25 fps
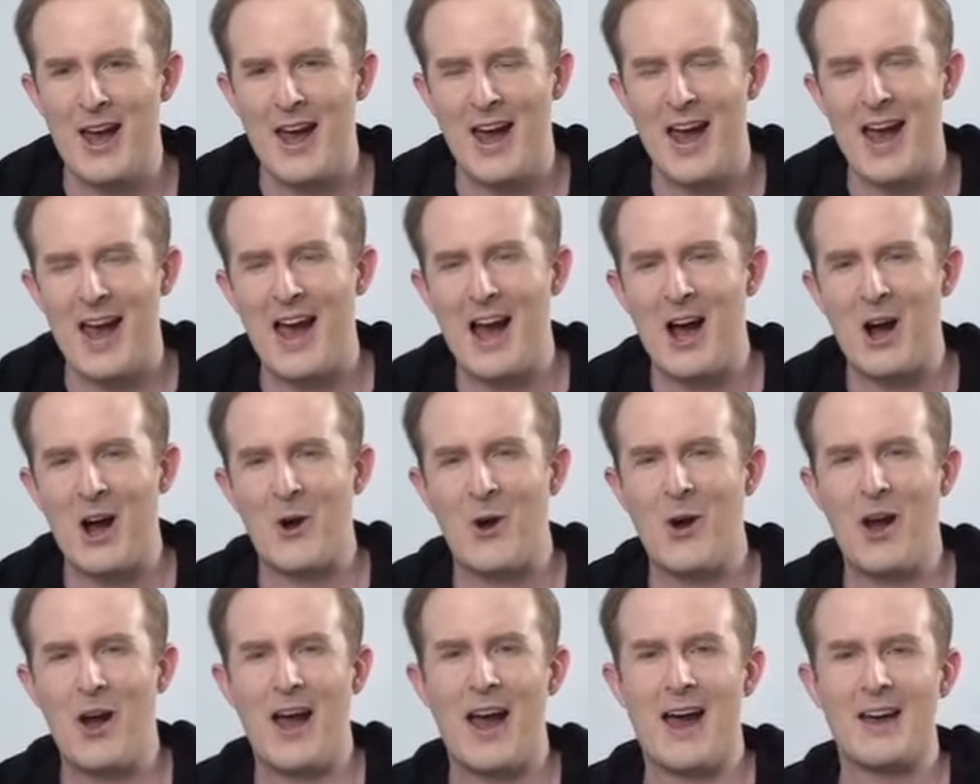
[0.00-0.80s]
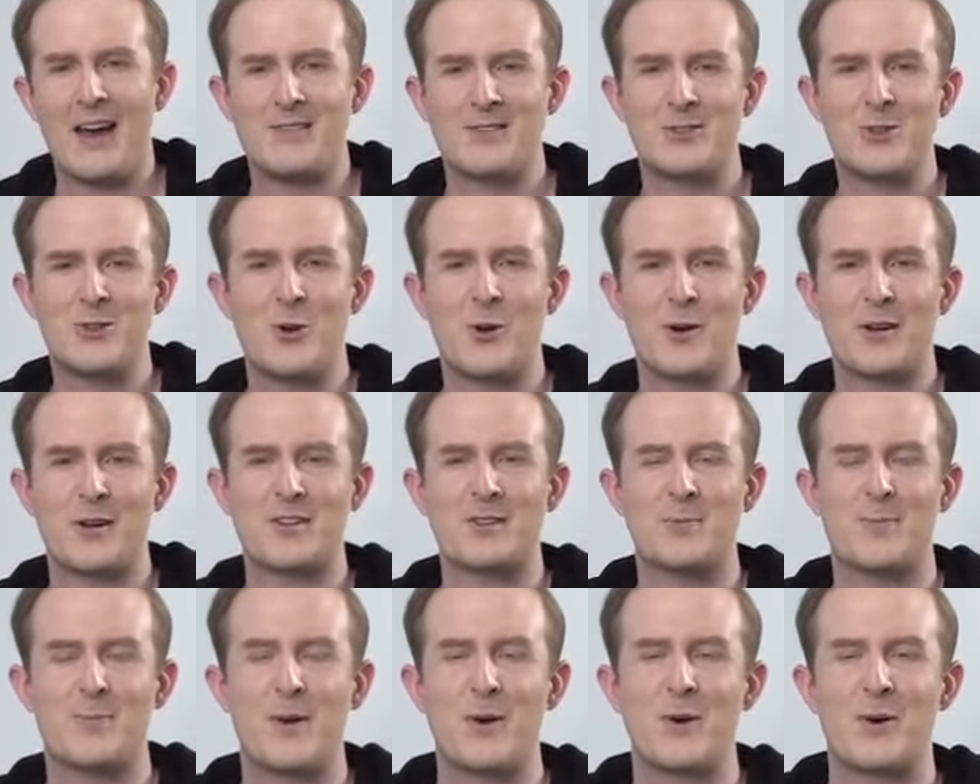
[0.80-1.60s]
How has your
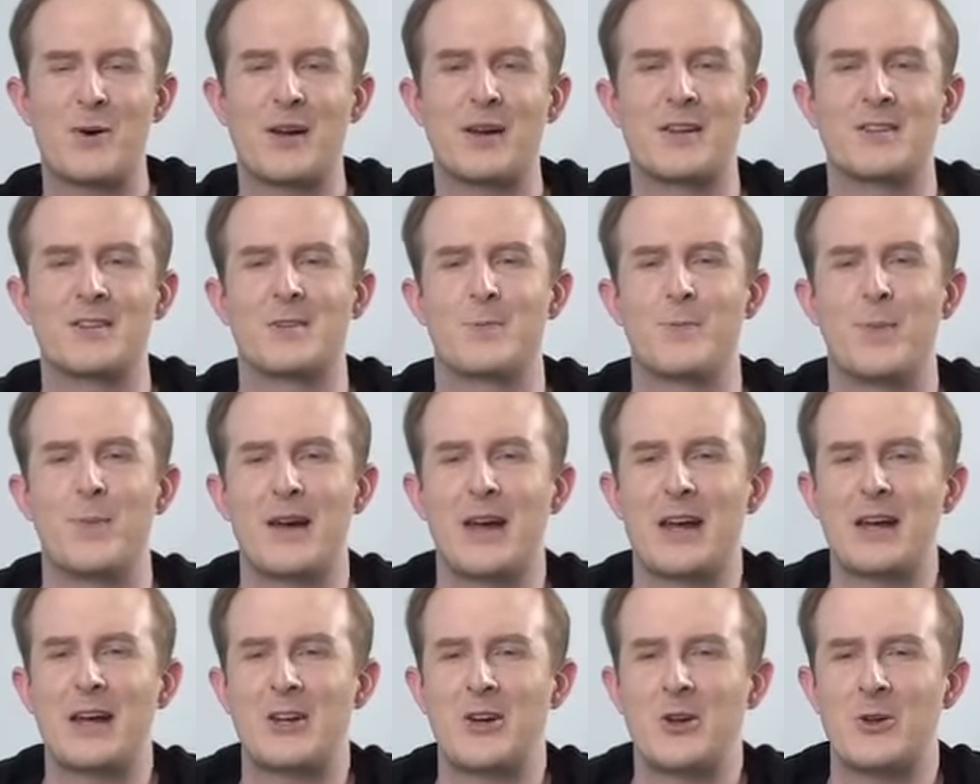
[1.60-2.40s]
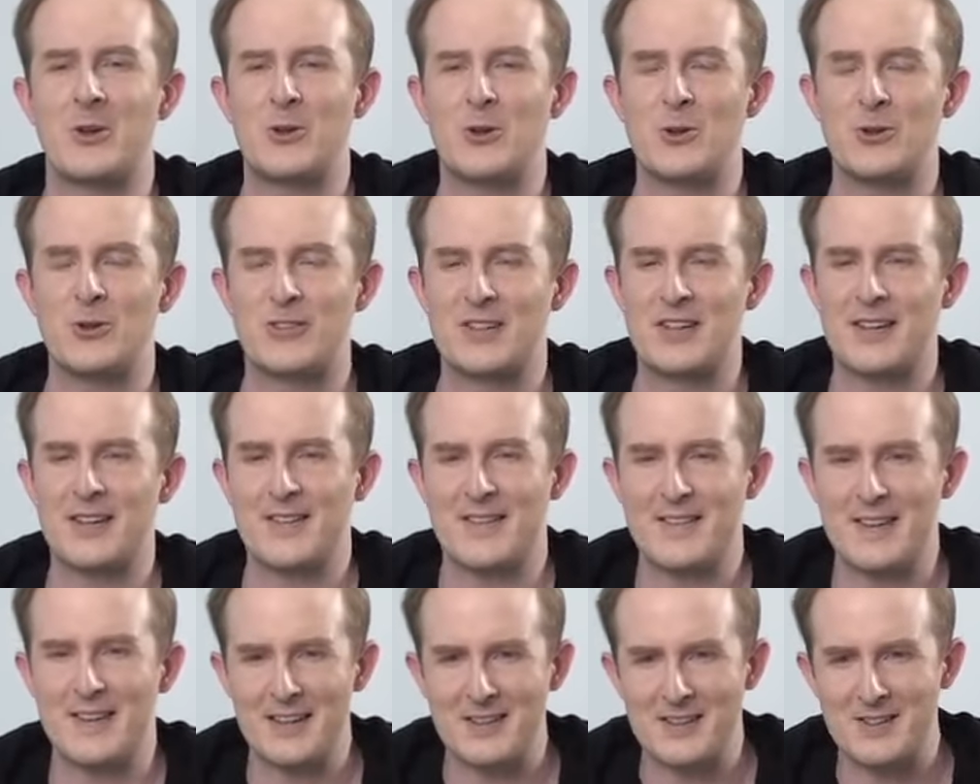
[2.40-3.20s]
experience been
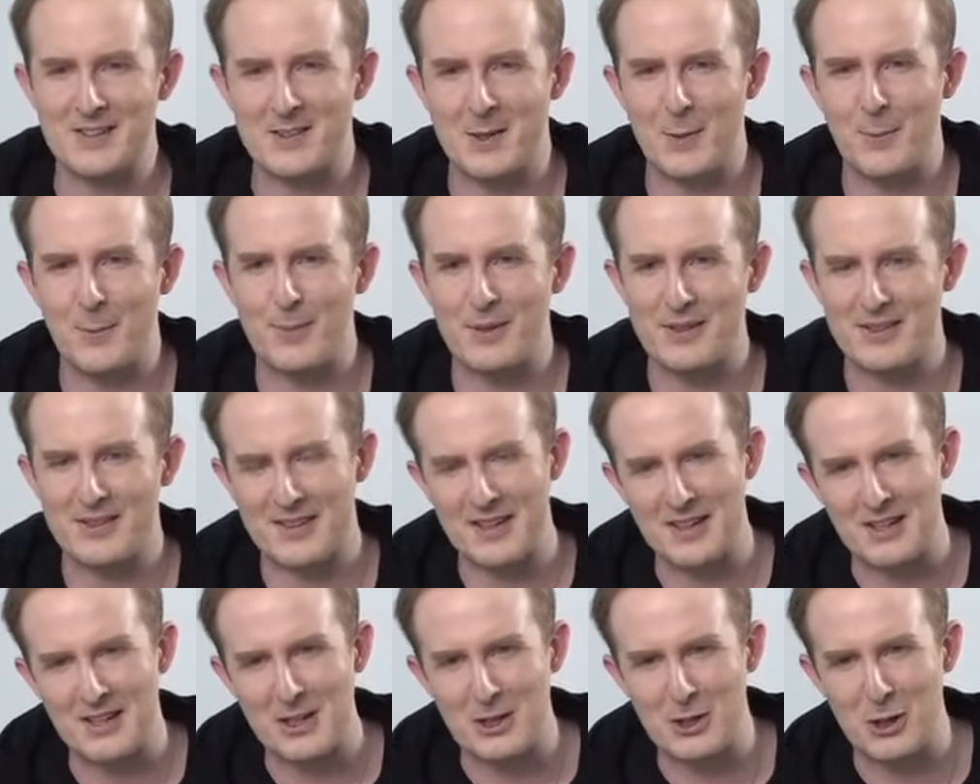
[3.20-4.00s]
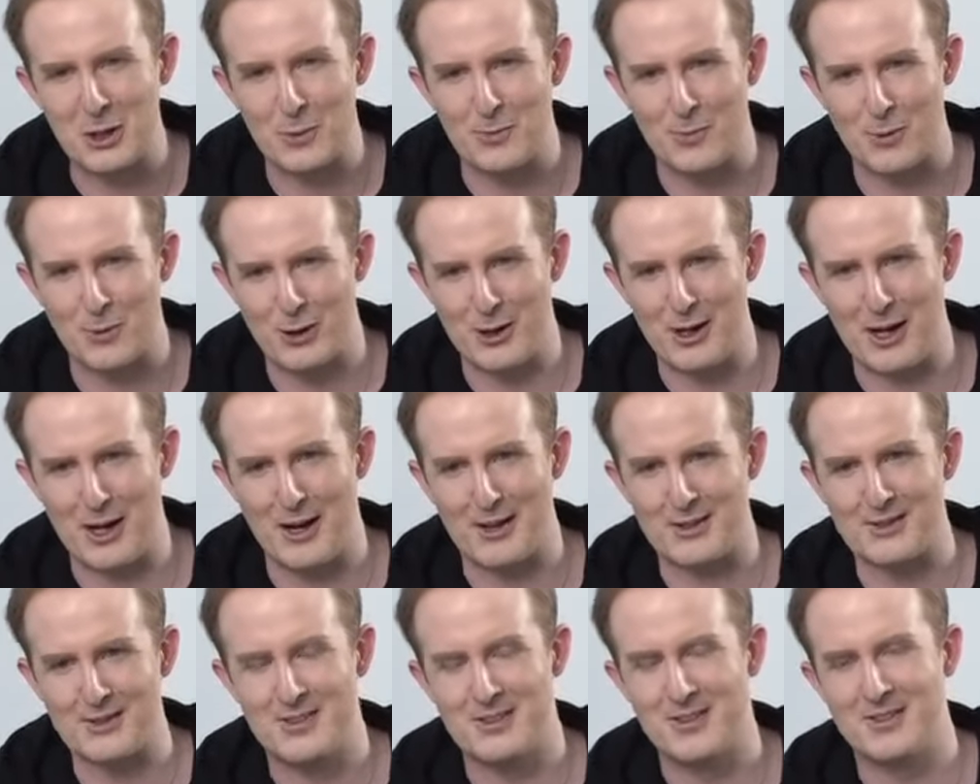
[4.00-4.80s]
using this particular
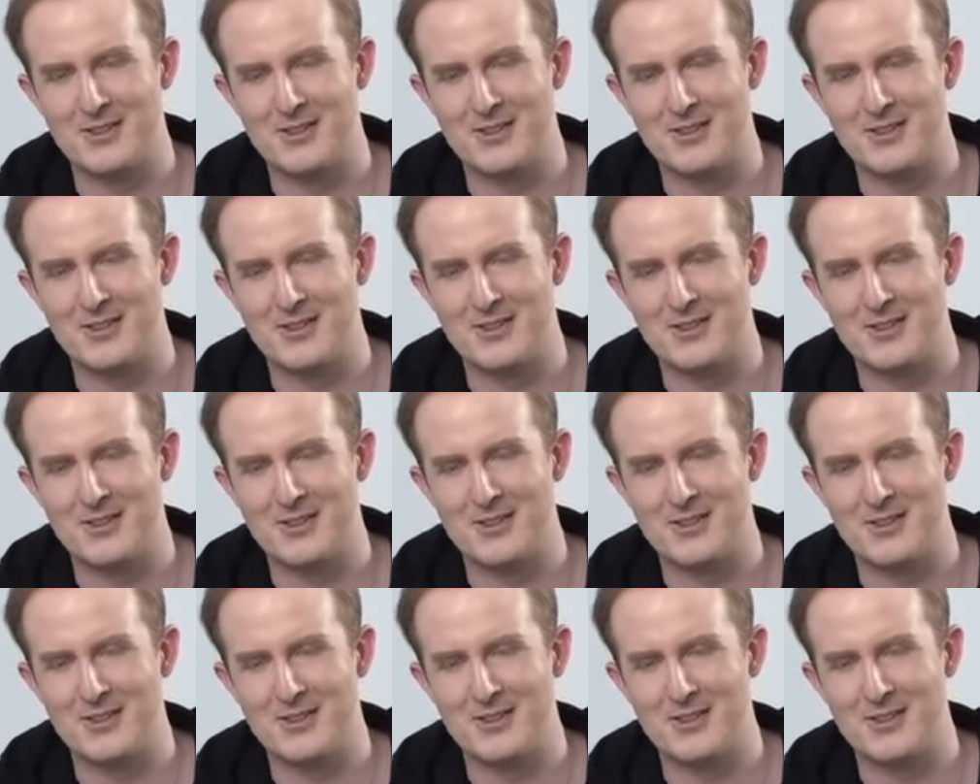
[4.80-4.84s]
product?